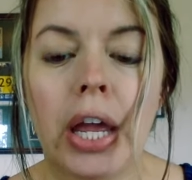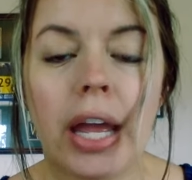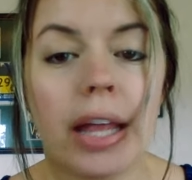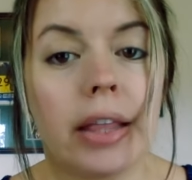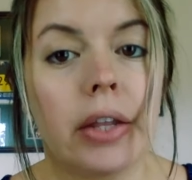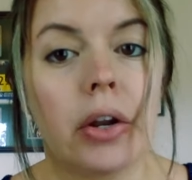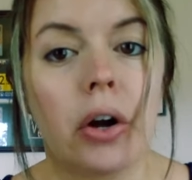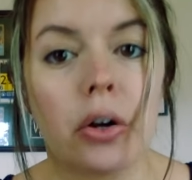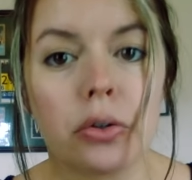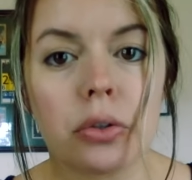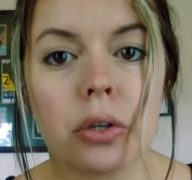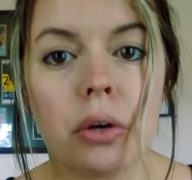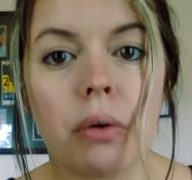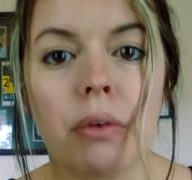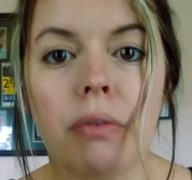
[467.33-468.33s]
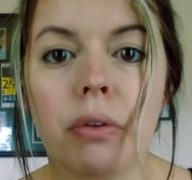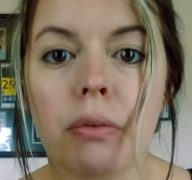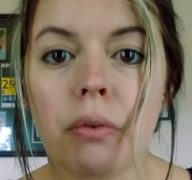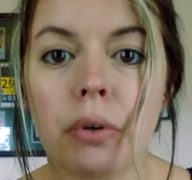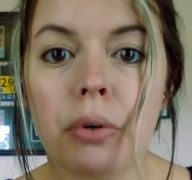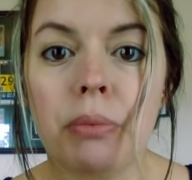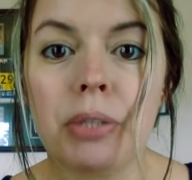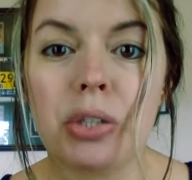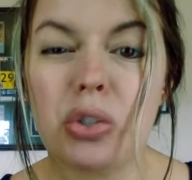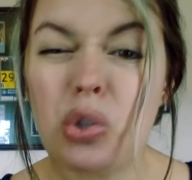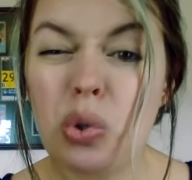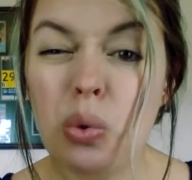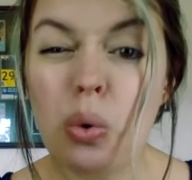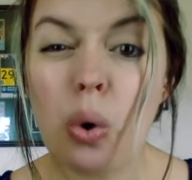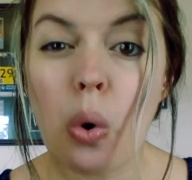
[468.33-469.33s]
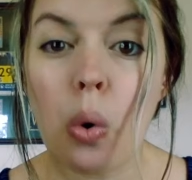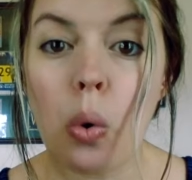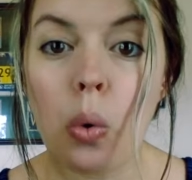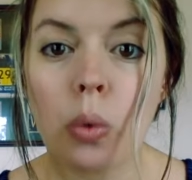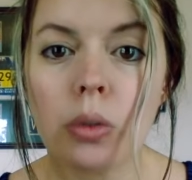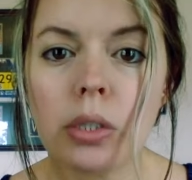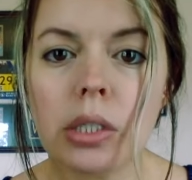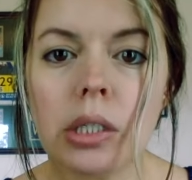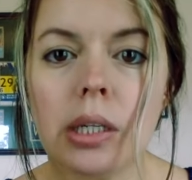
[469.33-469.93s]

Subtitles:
And then also, if the room is too cold,